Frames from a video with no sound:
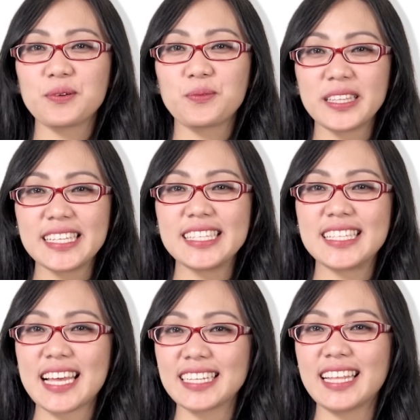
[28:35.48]
What is
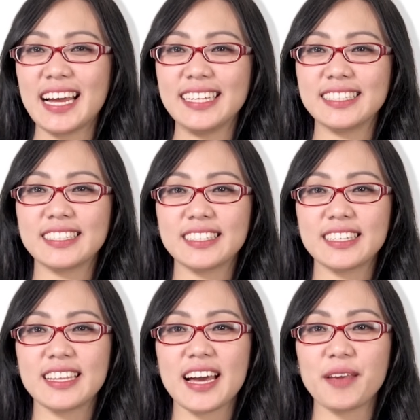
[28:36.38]
100?
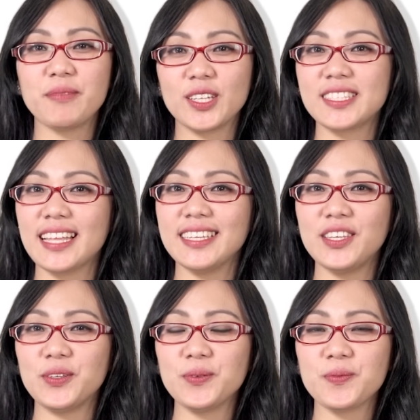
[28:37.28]
I'm not telling
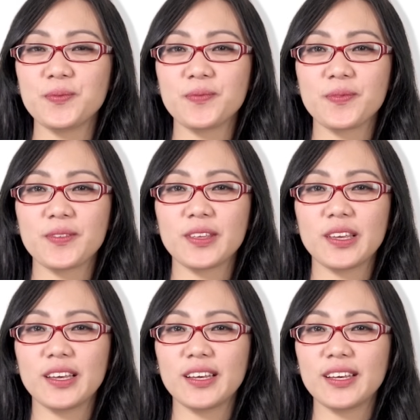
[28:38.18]
you.
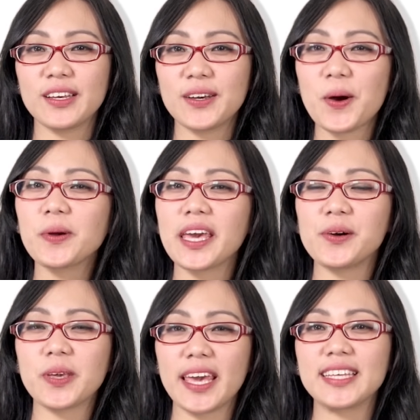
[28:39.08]
Okay,
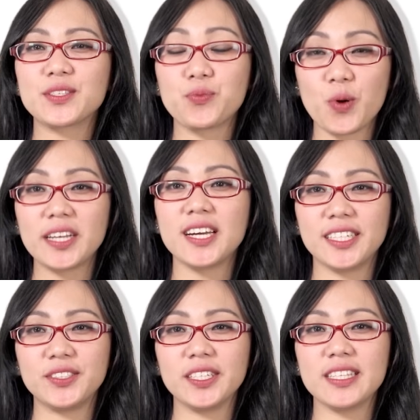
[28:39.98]
it's
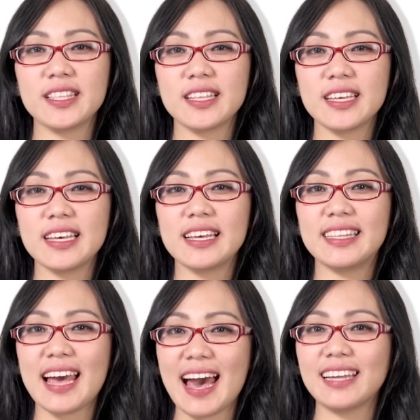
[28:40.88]
100.
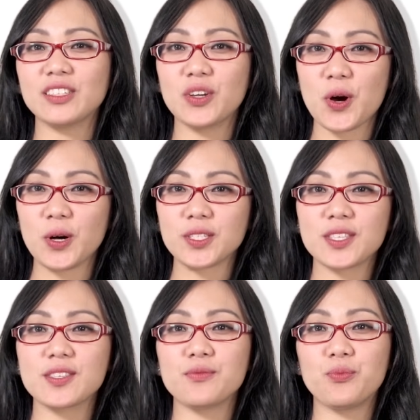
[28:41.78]
The hat
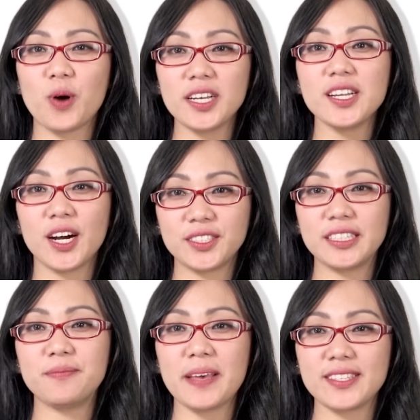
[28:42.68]
costs
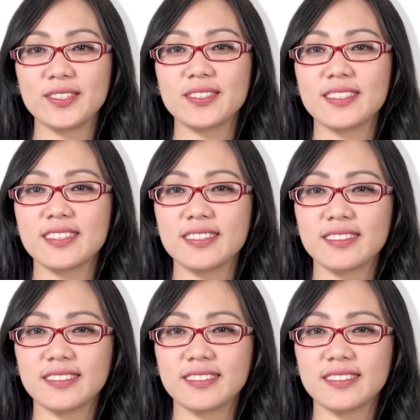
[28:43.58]
100 pesos.